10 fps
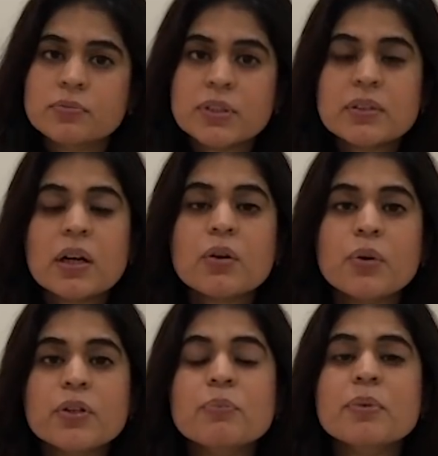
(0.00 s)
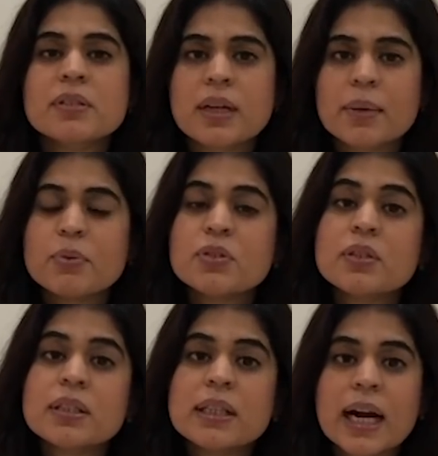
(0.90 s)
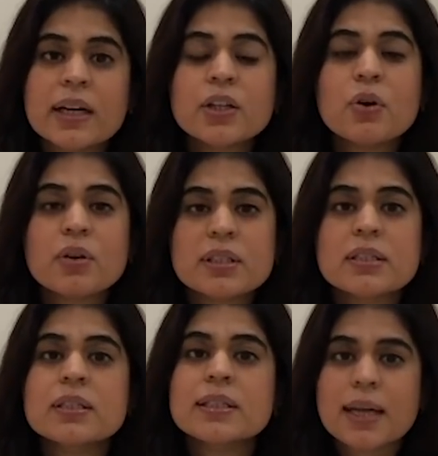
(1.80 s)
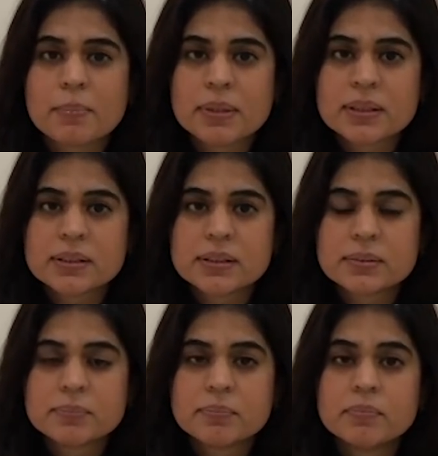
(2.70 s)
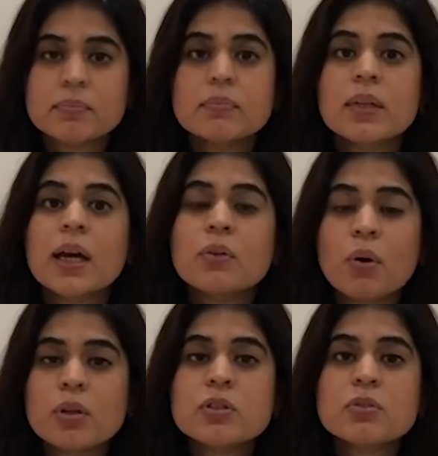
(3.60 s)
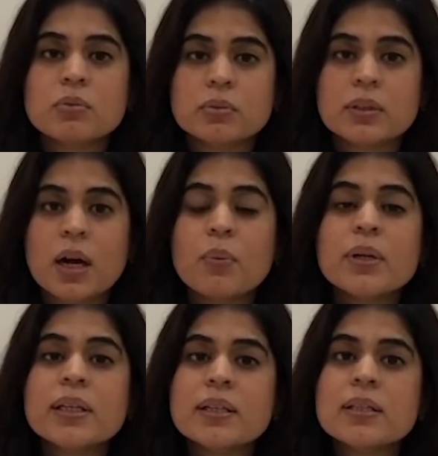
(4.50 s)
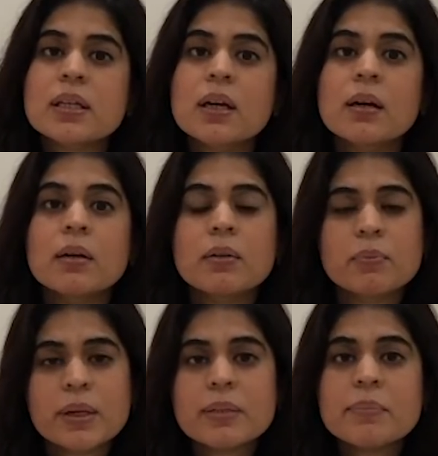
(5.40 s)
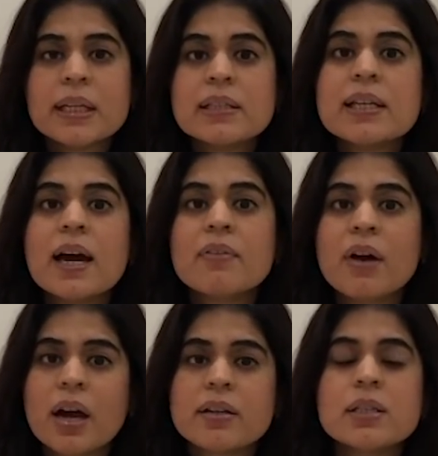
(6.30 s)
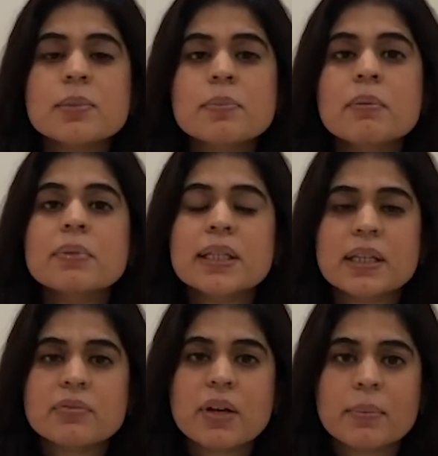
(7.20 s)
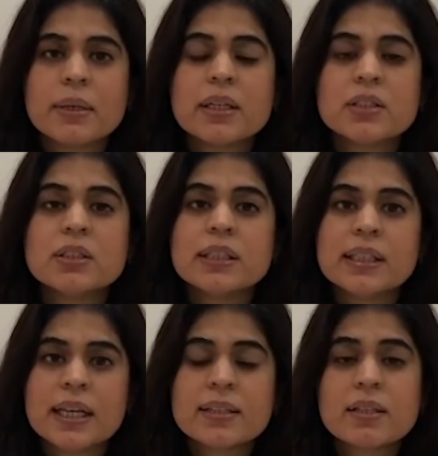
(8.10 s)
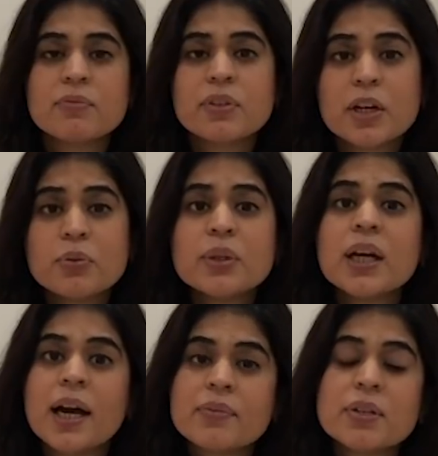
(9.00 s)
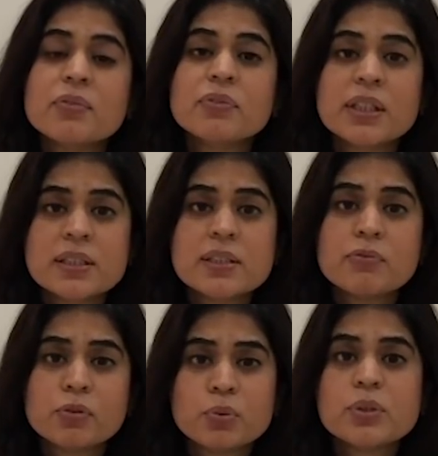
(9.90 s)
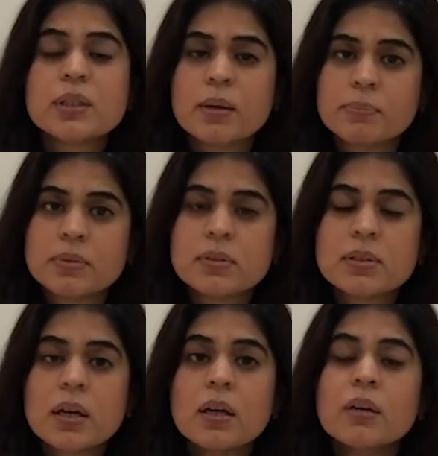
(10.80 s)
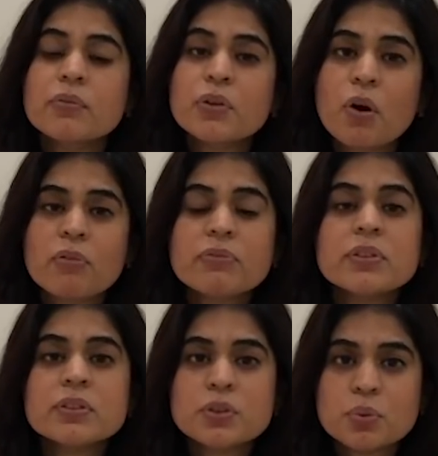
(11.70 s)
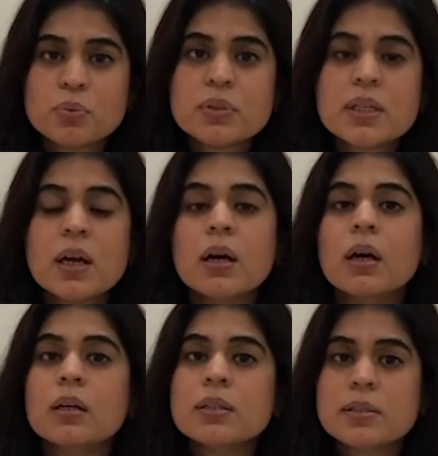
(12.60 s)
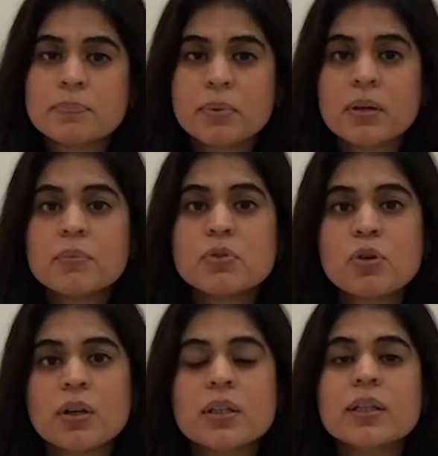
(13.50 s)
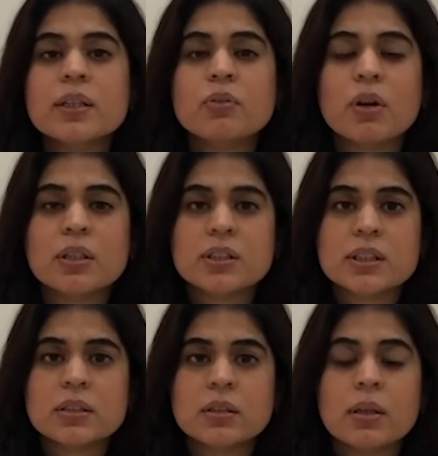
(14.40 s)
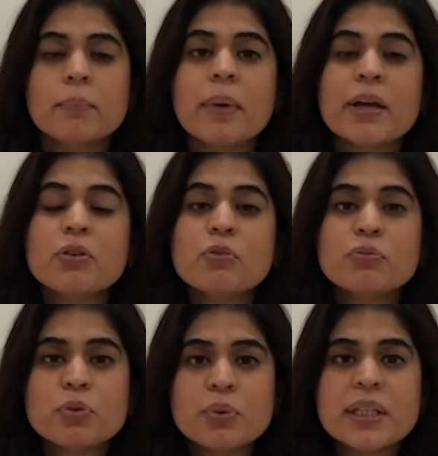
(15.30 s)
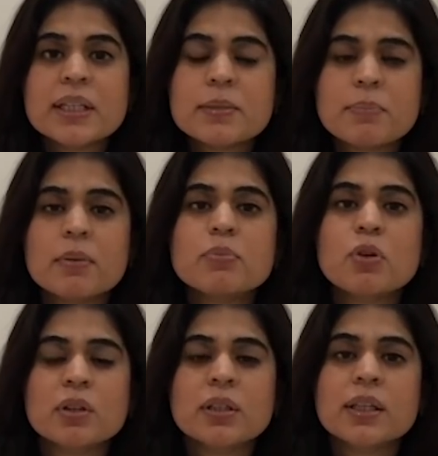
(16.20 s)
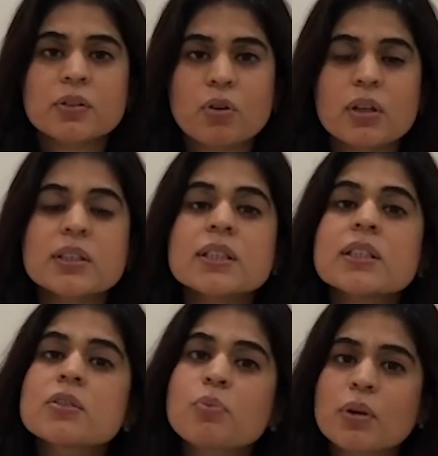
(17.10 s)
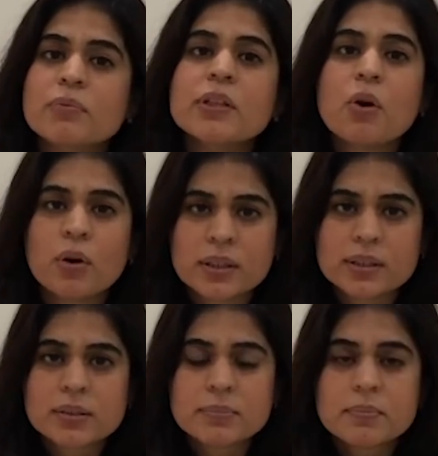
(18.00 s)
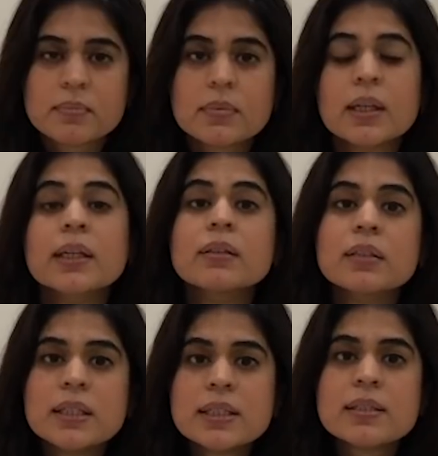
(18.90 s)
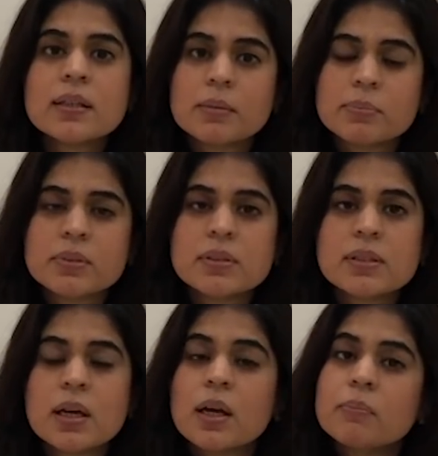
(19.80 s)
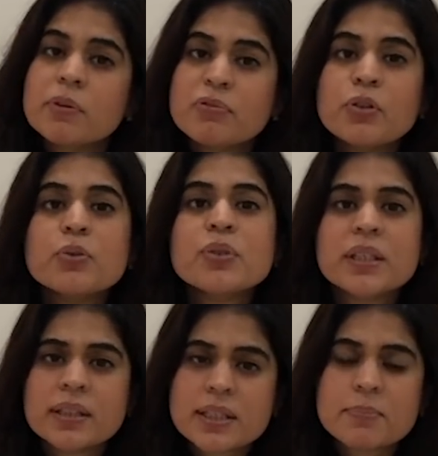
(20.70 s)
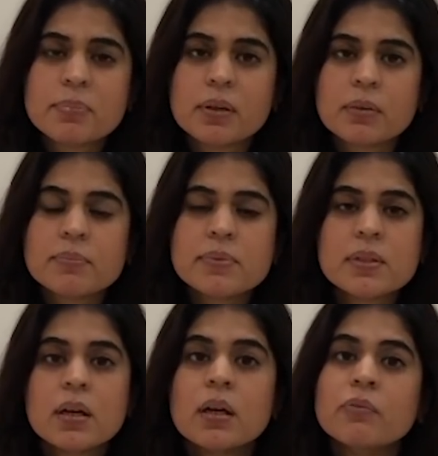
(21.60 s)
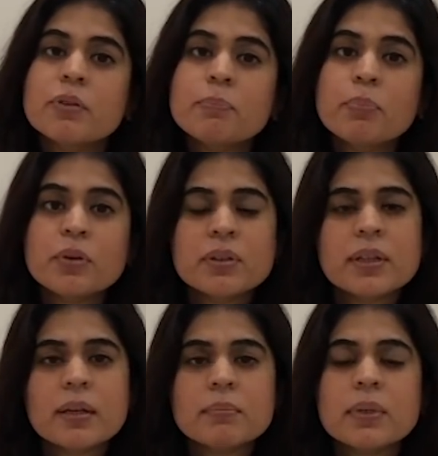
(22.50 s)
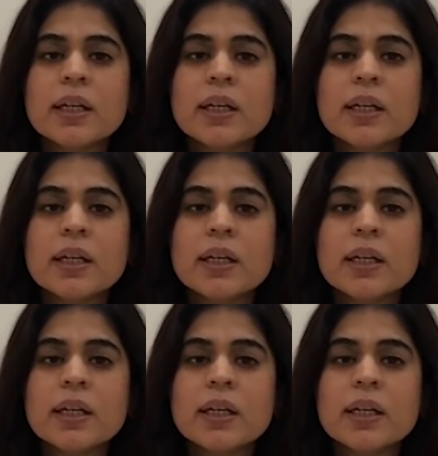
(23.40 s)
we are going to prescribe you certain antioxidant tablets. And also, nowadays, when males have higher sperm DNA fragmentation index and we are doing IVF ICSI for those couples, we often use a sperm sorter technology. Microfluidic sperm sorter technology is what we call it. In these couples, before using their sperms, we put them